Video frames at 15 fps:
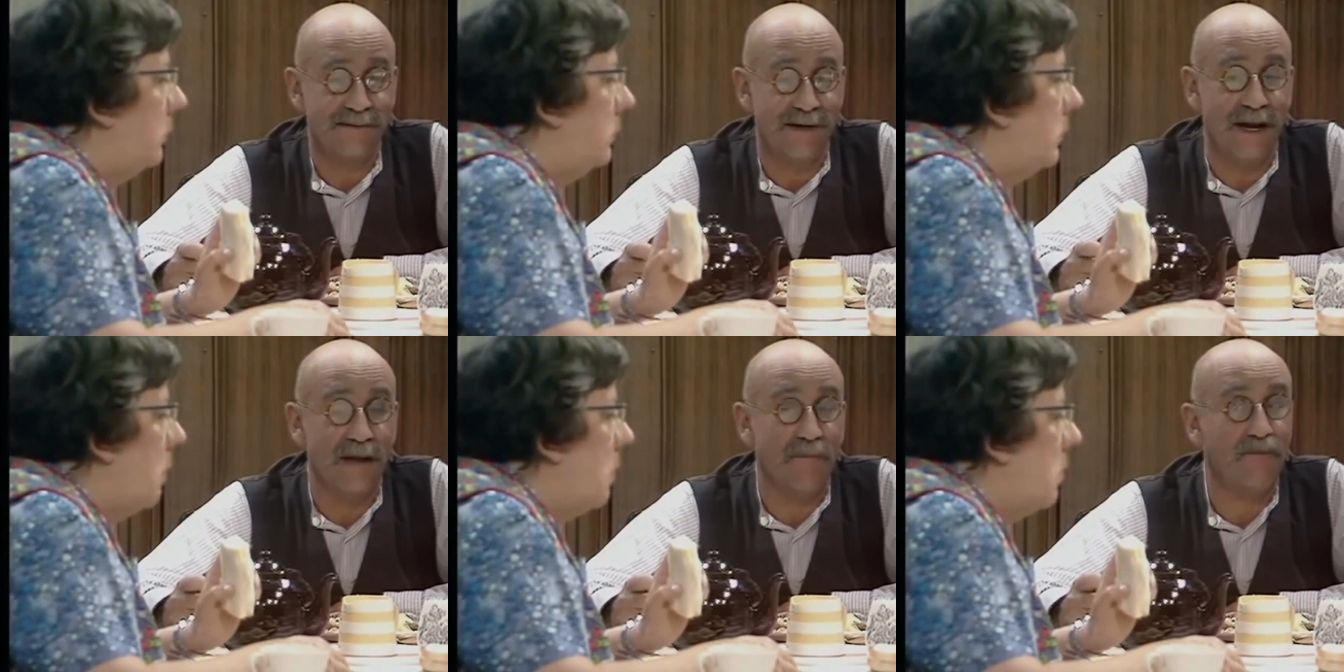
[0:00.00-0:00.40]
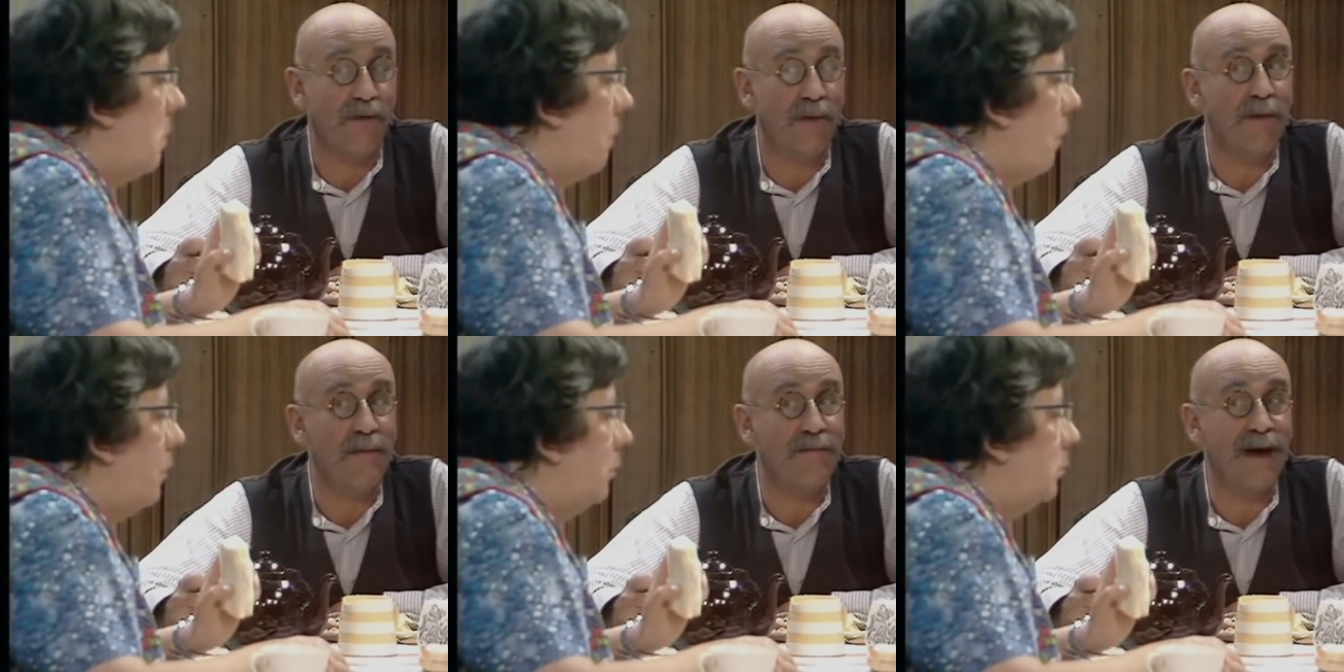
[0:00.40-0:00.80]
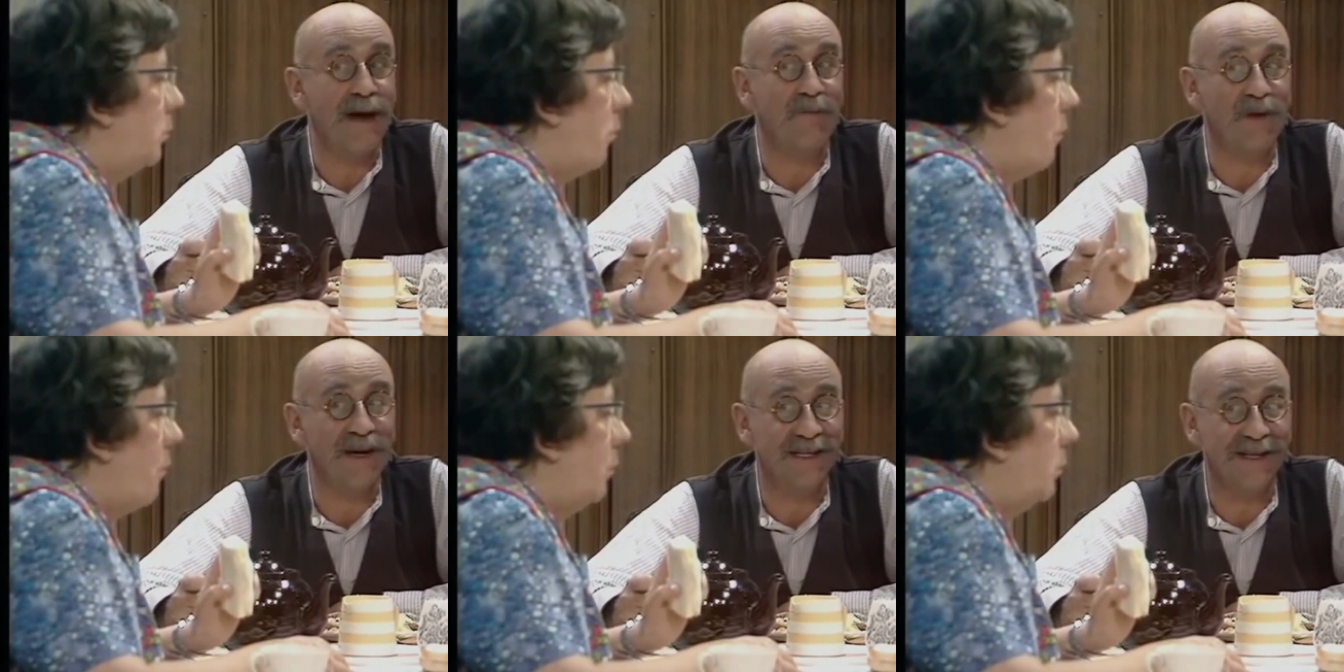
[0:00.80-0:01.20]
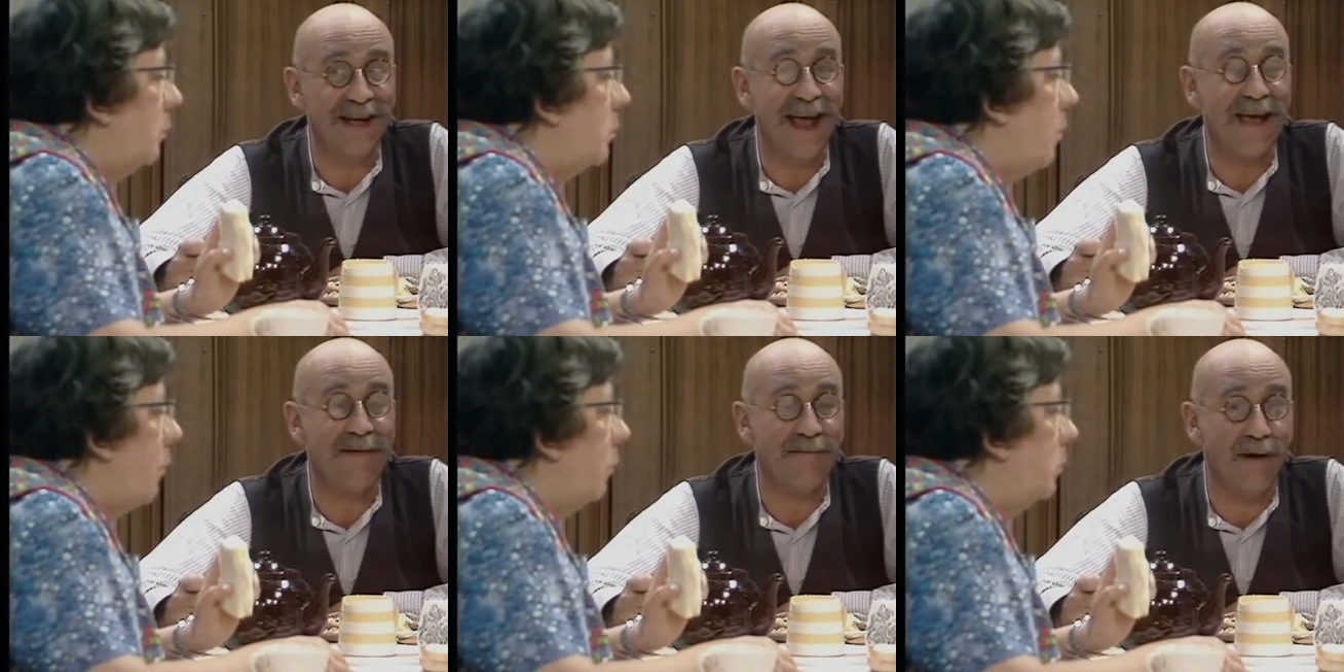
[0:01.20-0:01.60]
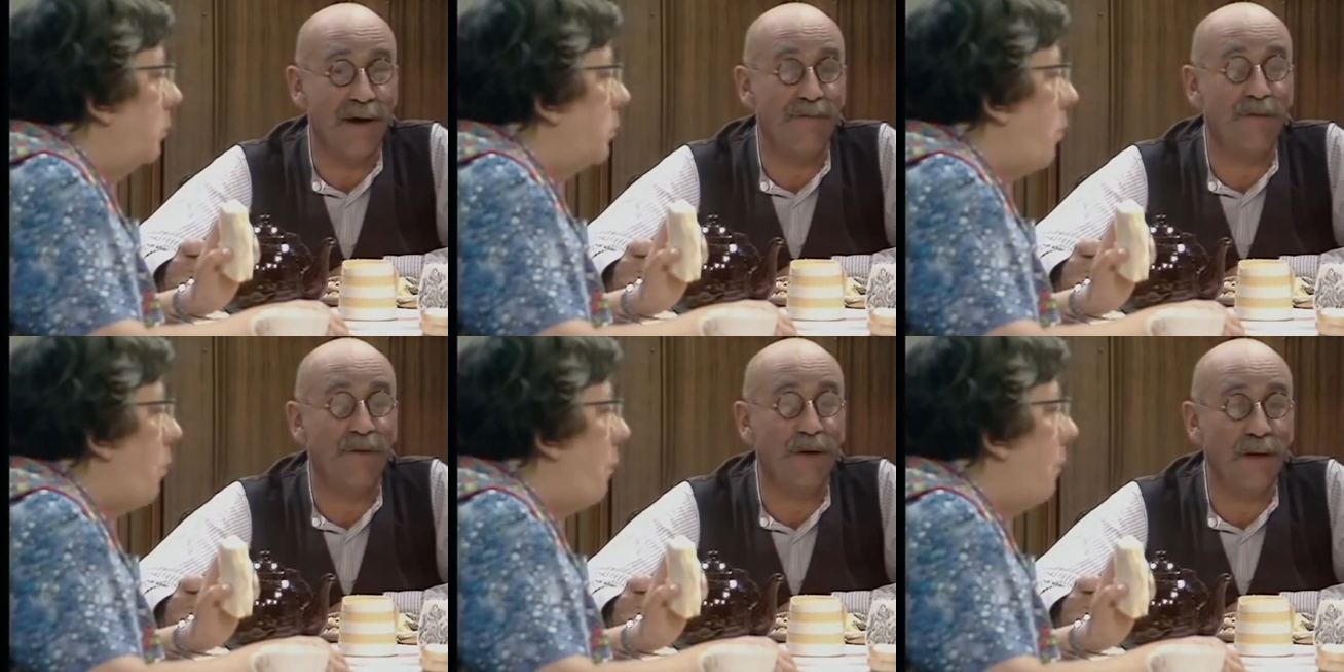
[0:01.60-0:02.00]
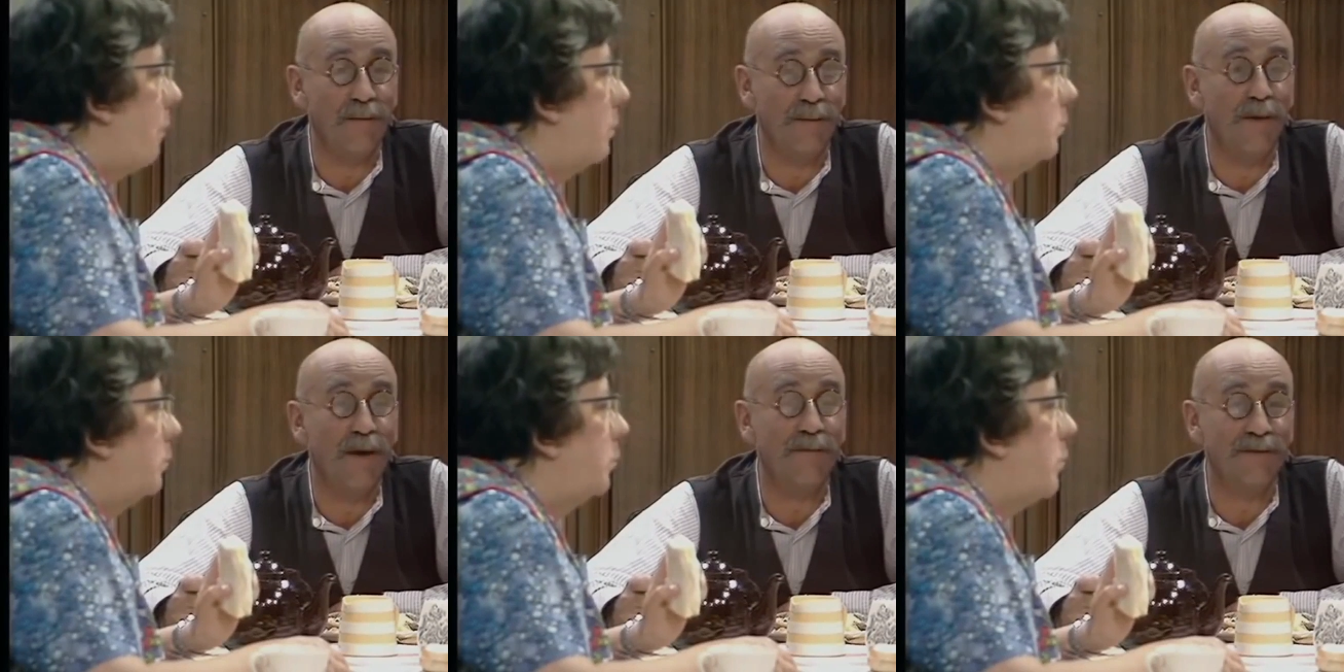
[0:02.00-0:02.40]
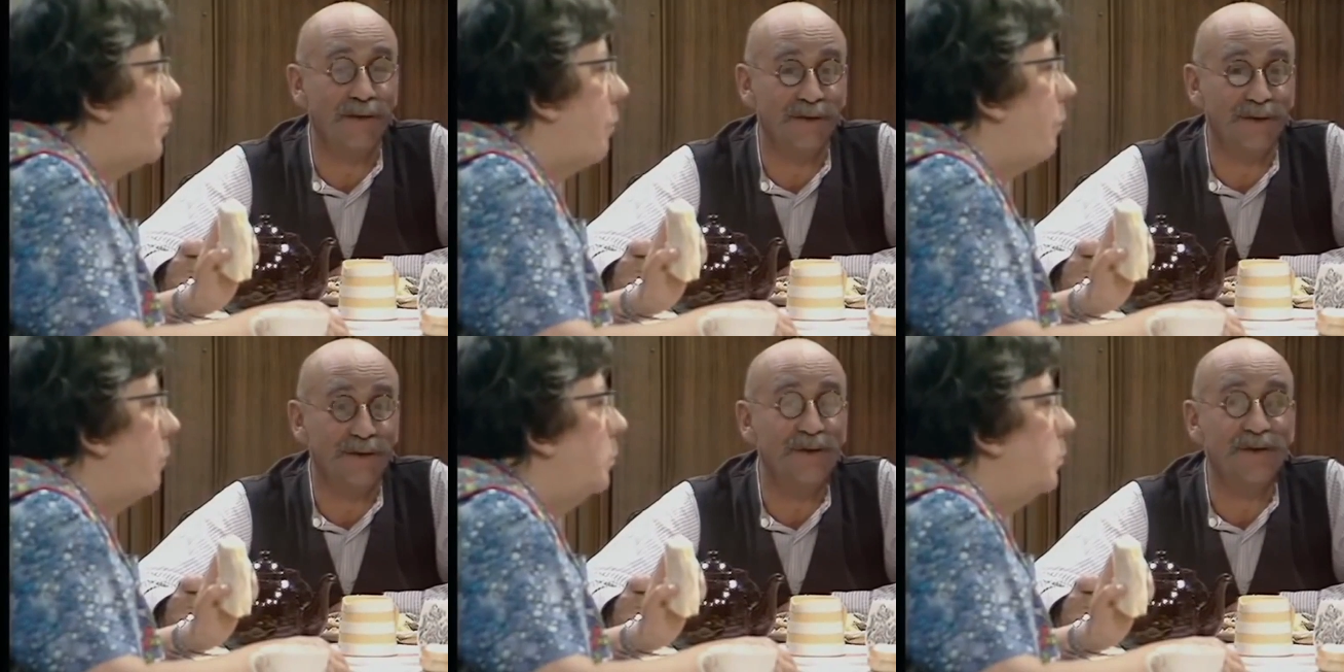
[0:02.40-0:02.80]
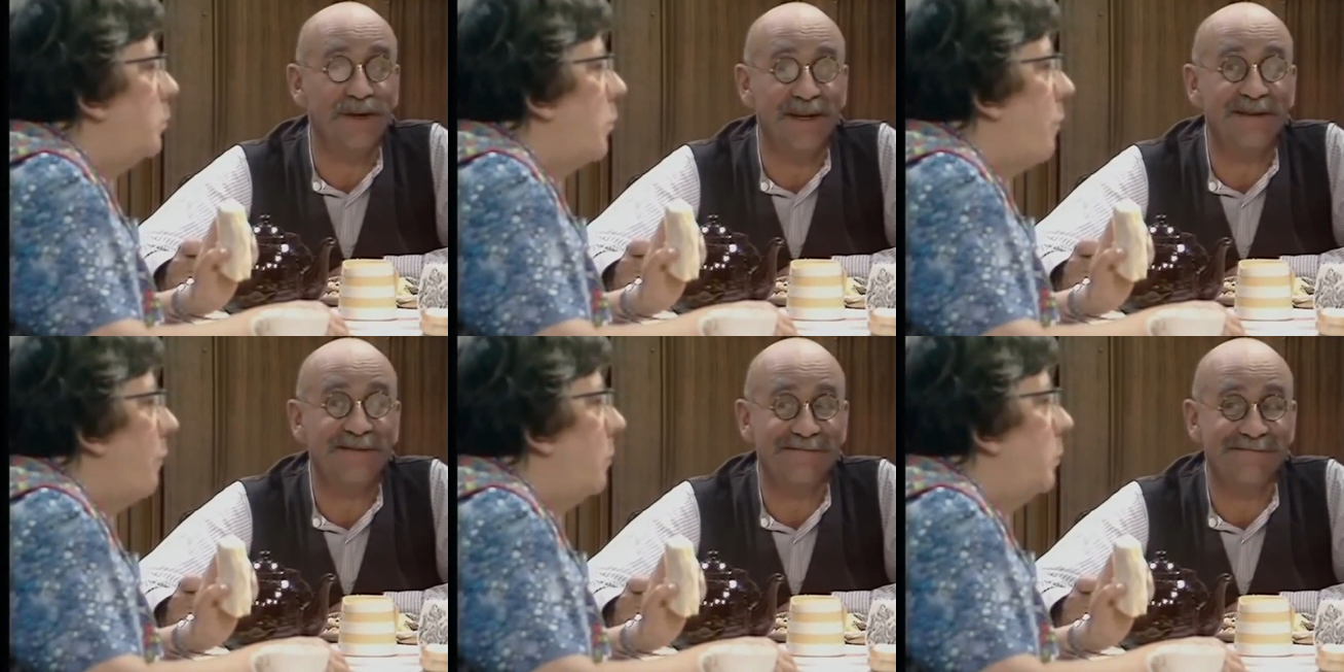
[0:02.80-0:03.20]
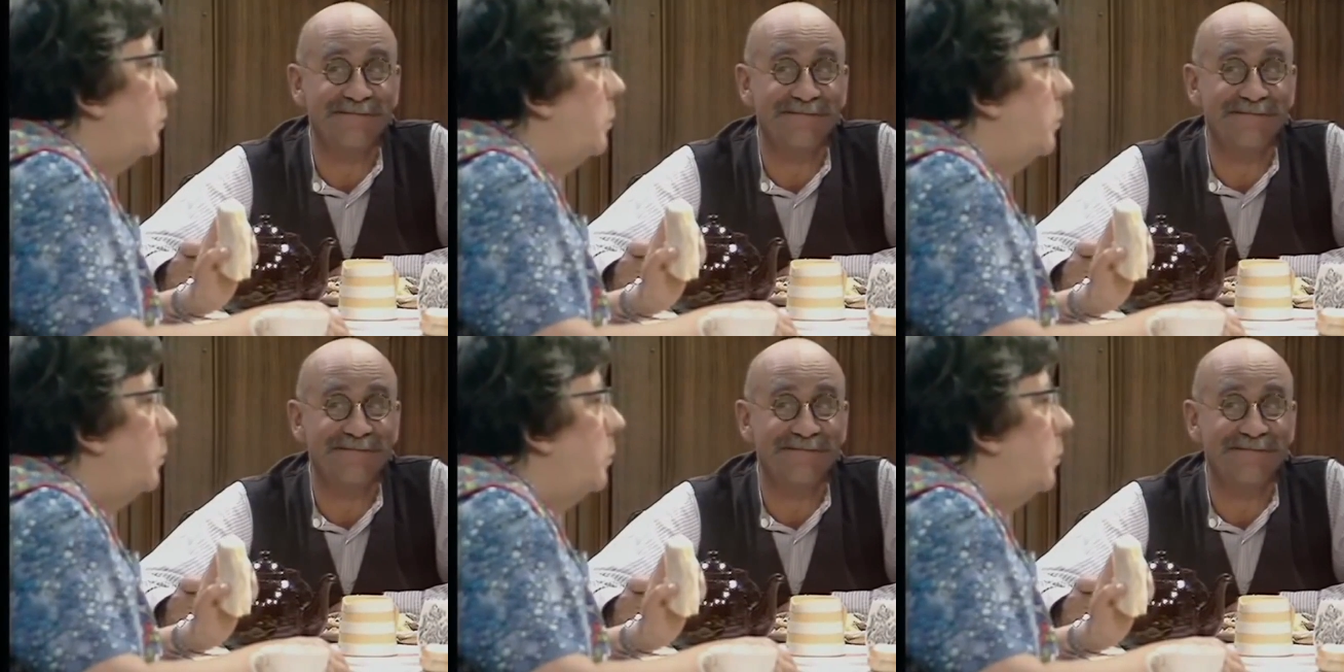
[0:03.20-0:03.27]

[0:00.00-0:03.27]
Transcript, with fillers: He'd have probably made West Ham by royal appointment to them.